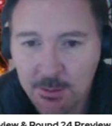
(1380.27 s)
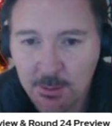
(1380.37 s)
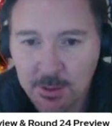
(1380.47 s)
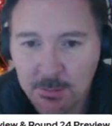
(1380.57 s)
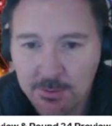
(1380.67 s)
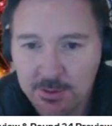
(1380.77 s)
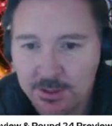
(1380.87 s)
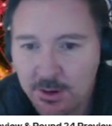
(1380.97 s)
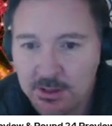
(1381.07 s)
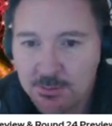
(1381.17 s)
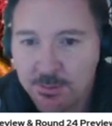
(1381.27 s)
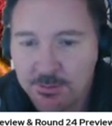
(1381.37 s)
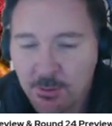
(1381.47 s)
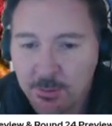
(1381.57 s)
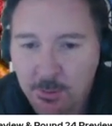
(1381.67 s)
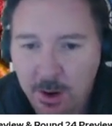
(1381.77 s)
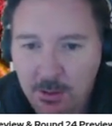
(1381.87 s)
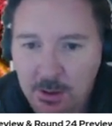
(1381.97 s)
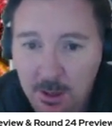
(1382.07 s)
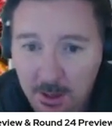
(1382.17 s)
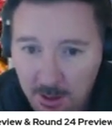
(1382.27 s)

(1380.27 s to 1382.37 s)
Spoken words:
with him if the side's performing well.